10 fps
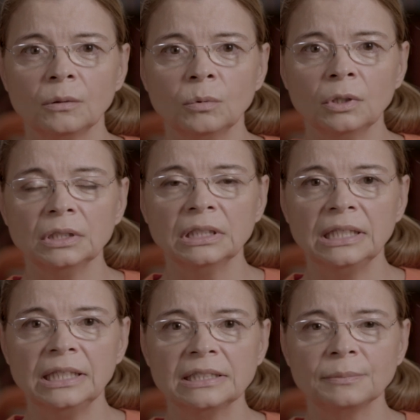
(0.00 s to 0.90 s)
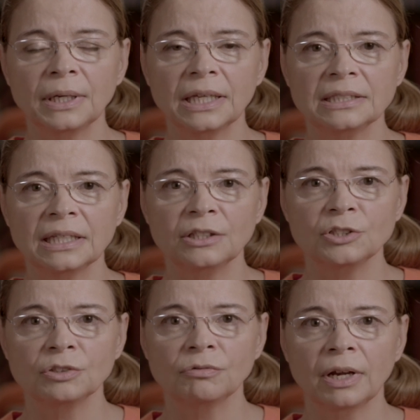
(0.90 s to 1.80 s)
What needs my
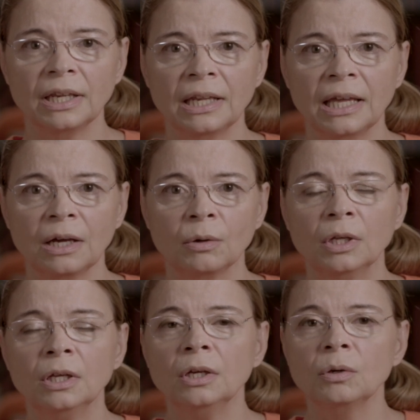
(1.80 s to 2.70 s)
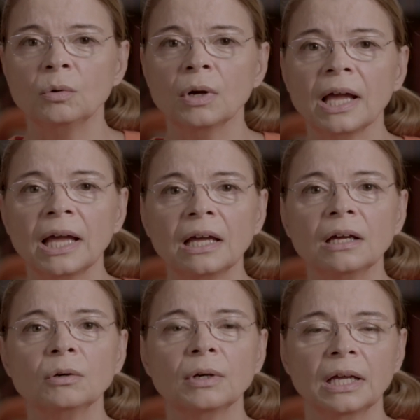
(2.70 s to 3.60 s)
attention right now? Or
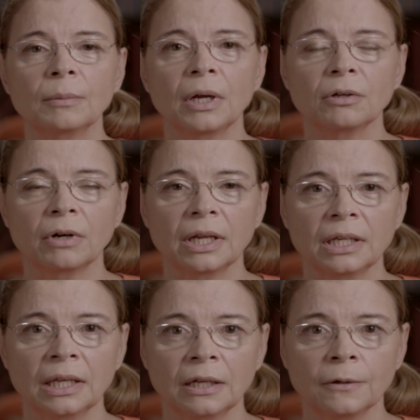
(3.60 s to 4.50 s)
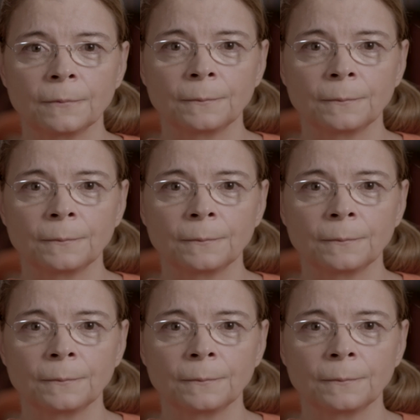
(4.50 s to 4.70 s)
how am I right now?